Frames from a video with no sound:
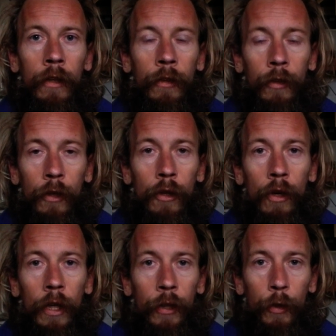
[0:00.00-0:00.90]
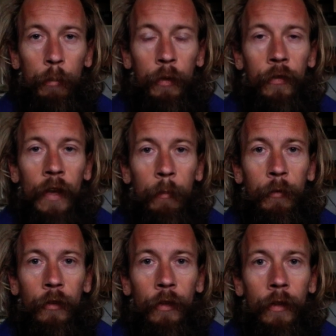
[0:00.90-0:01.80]
You could call it your
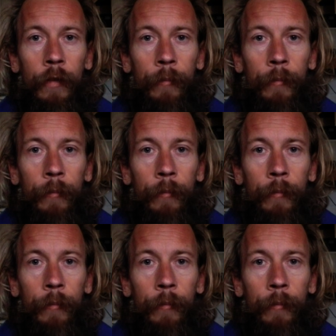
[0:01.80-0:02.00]
perception.